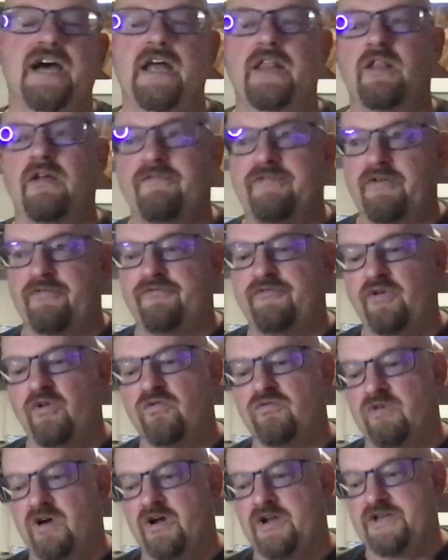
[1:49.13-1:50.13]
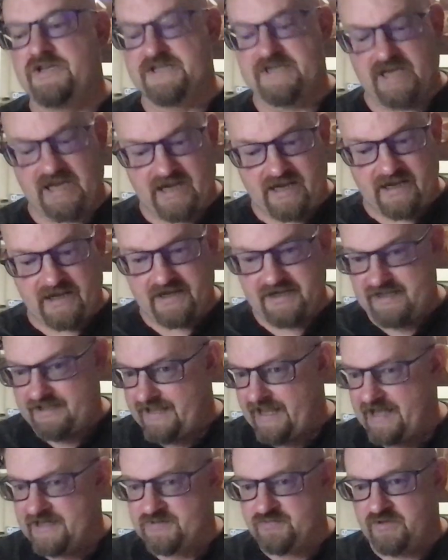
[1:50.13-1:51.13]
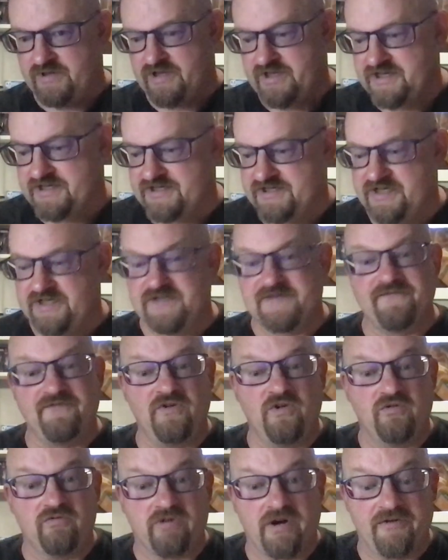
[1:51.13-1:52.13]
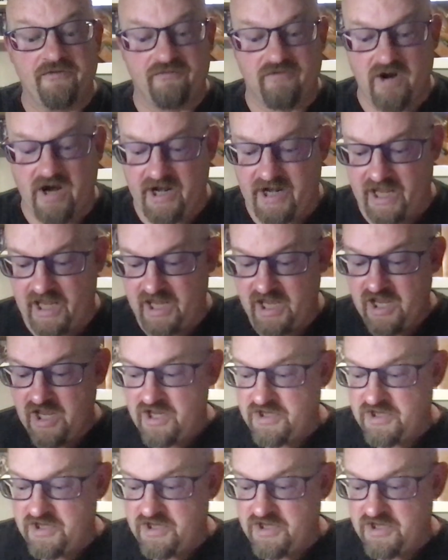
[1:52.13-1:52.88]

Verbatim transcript: I love the full runs, and that's what this is full run Friday.